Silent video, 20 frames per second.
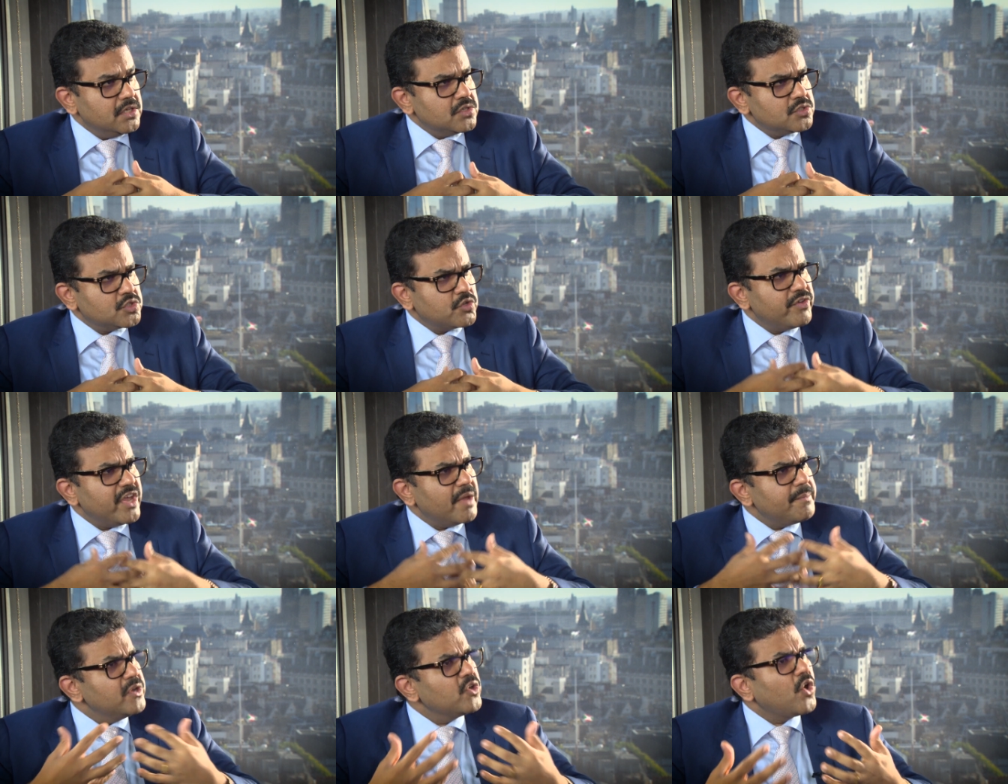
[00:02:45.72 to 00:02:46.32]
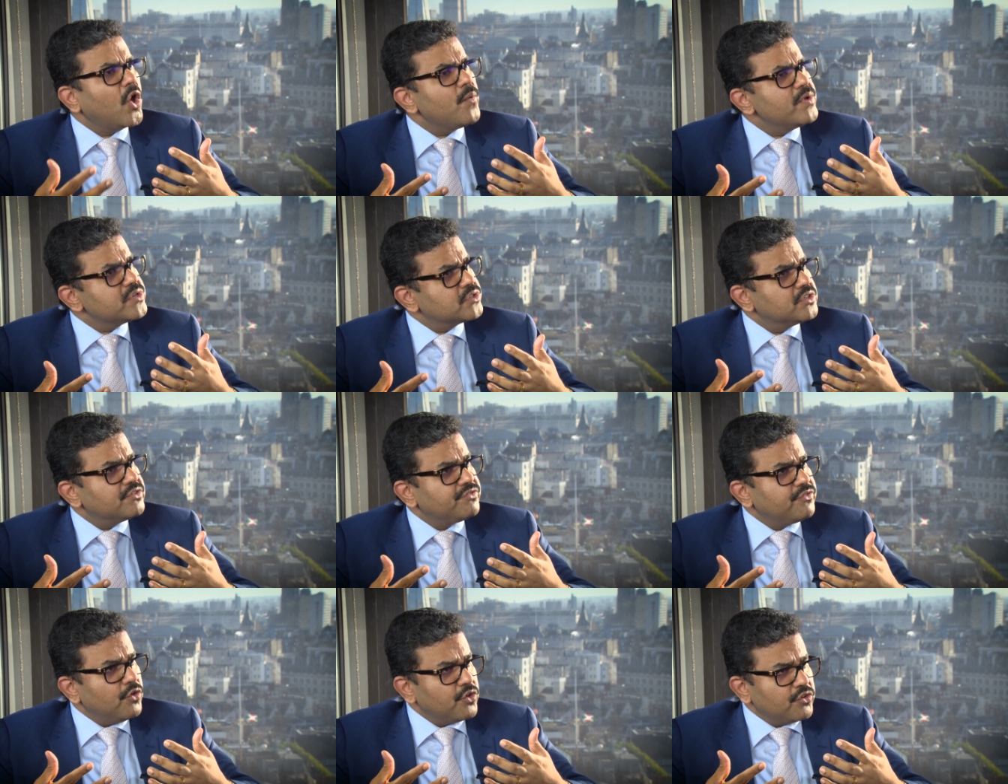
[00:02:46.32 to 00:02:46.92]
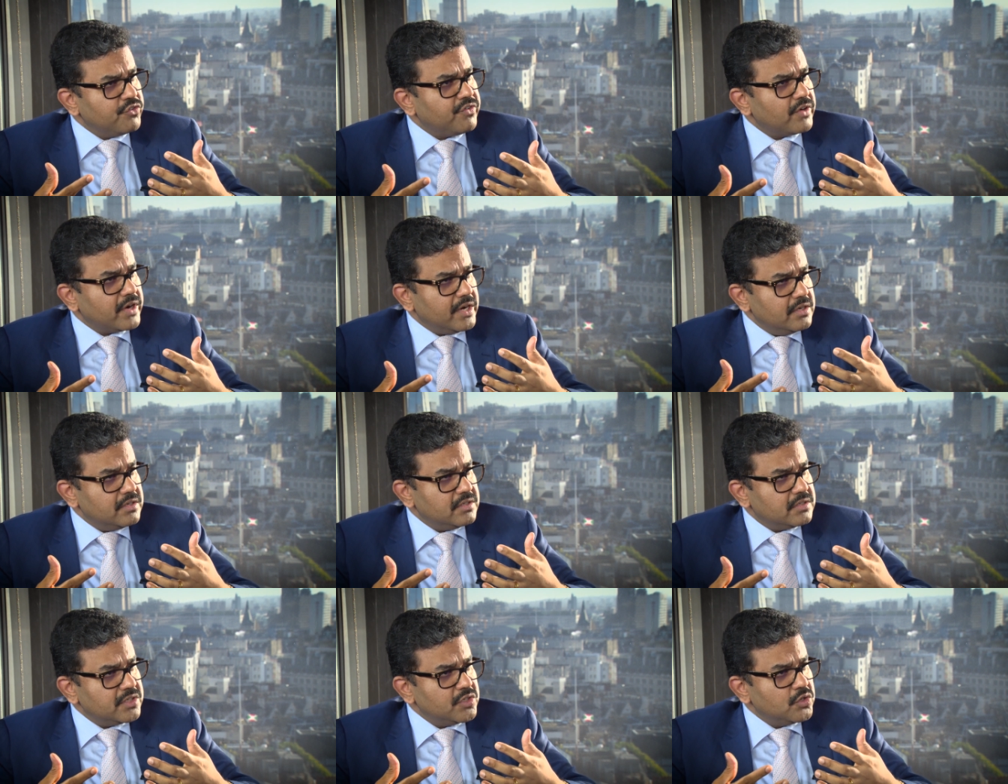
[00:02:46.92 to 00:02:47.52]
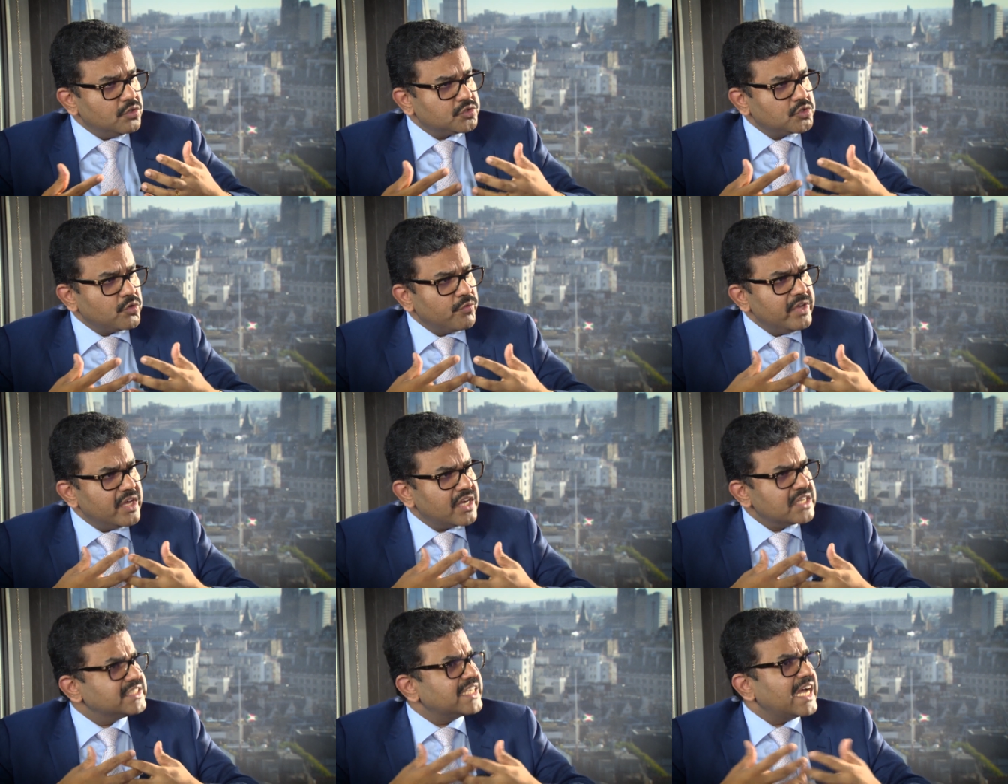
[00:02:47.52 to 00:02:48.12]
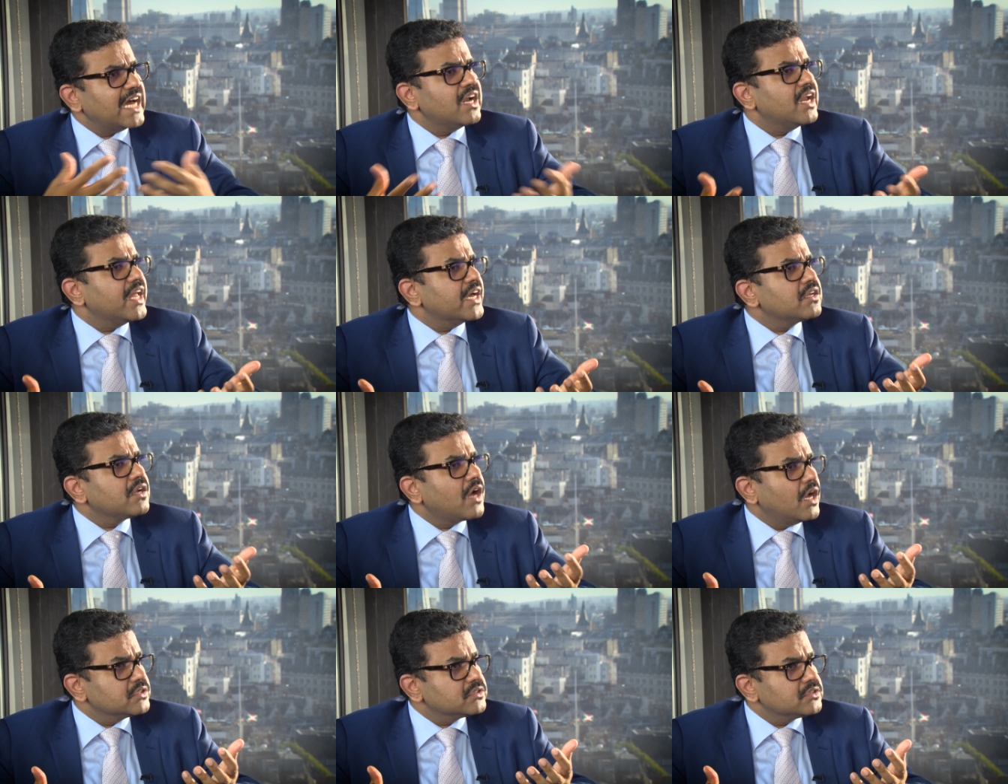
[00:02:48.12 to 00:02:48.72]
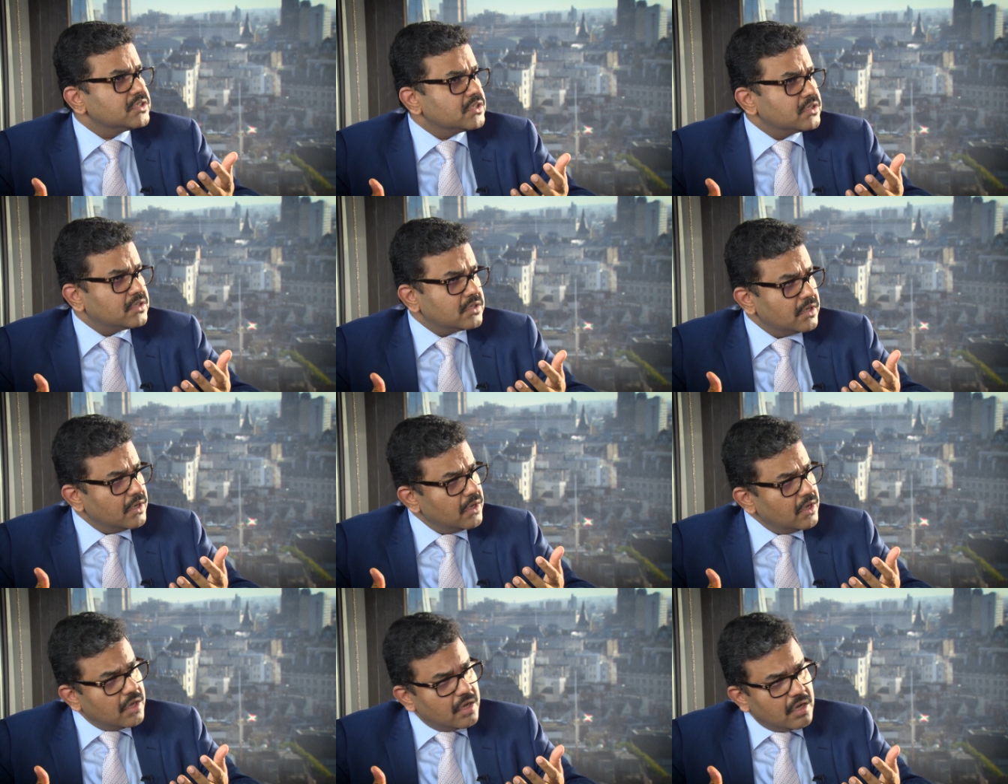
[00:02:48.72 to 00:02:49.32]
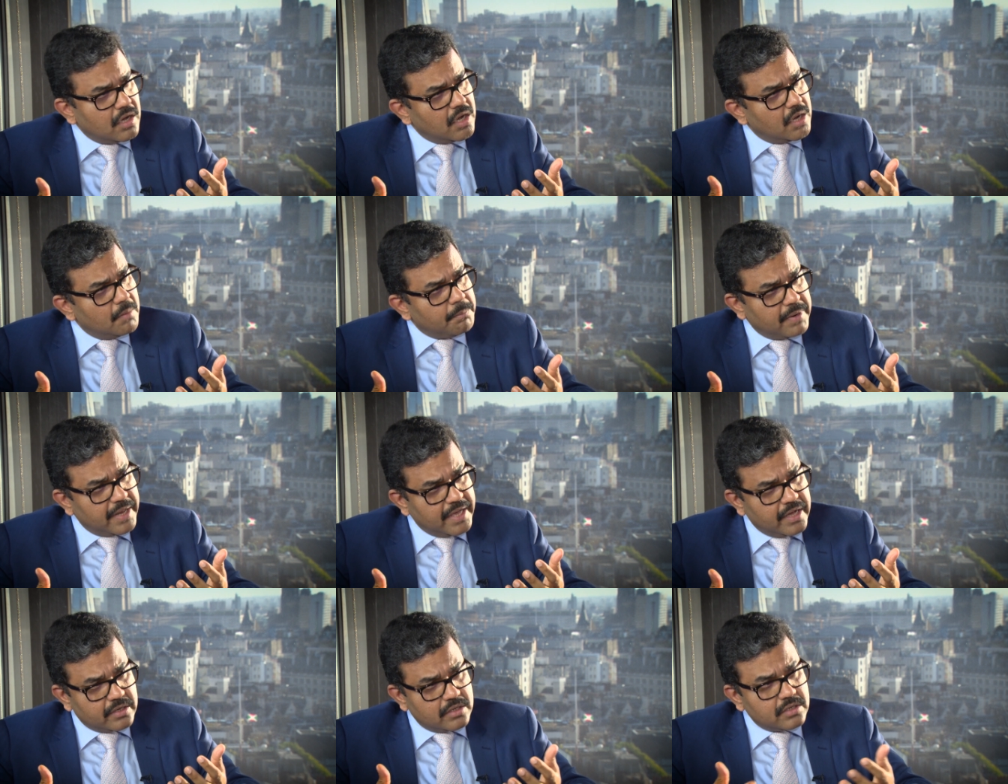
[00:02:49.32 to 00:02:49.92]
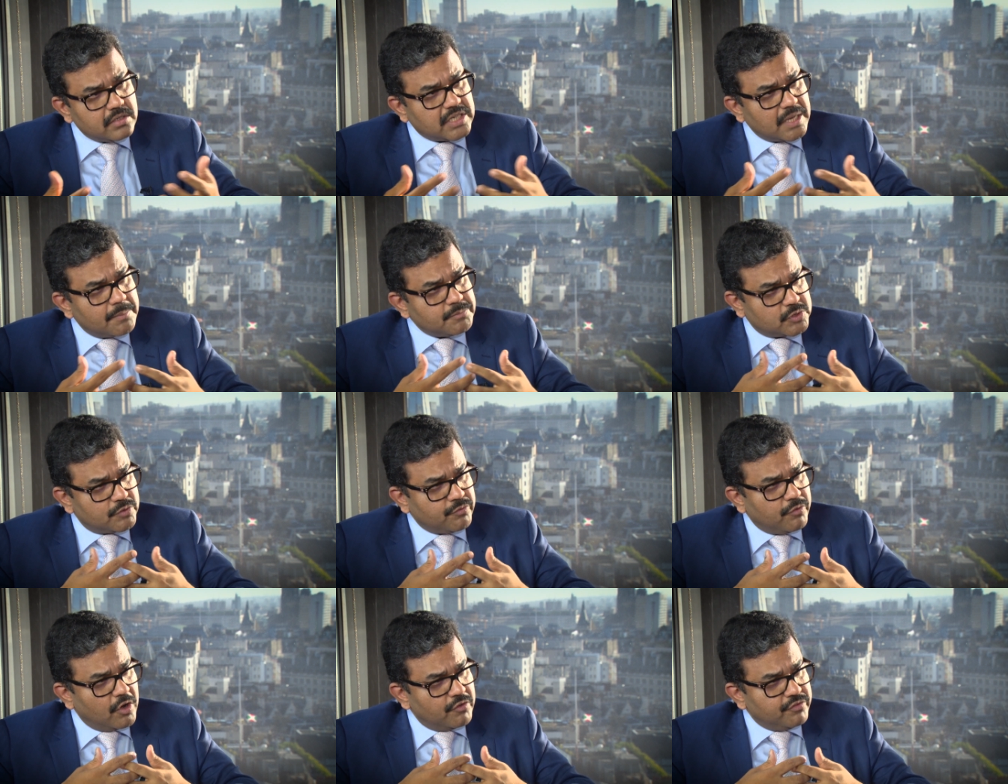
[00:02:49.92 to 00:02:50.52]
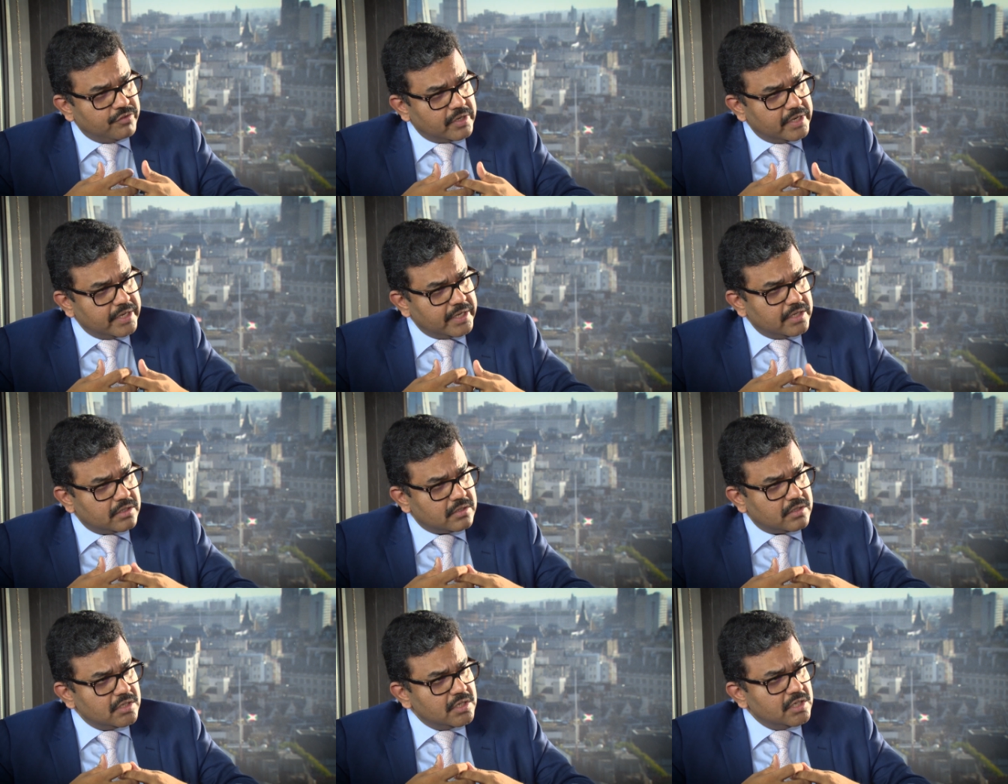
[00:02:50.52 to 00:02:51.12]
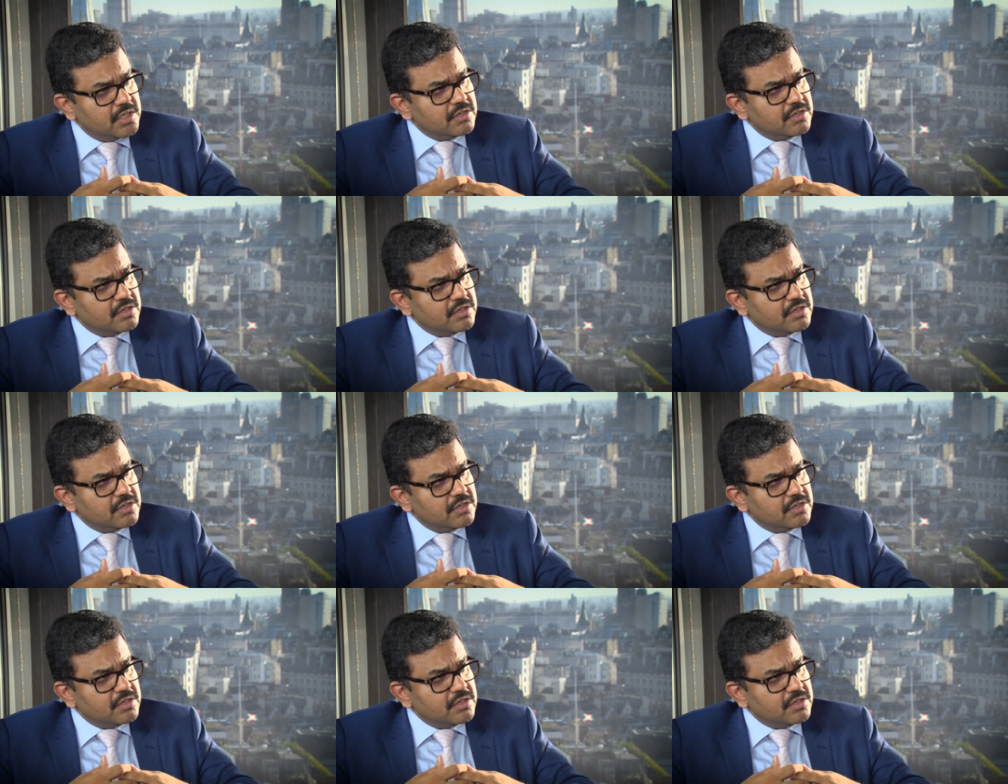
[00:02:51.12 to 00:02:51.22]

So we have been always in the forefront, you know, so we are a channel agnostic uh, player in terms of offering it.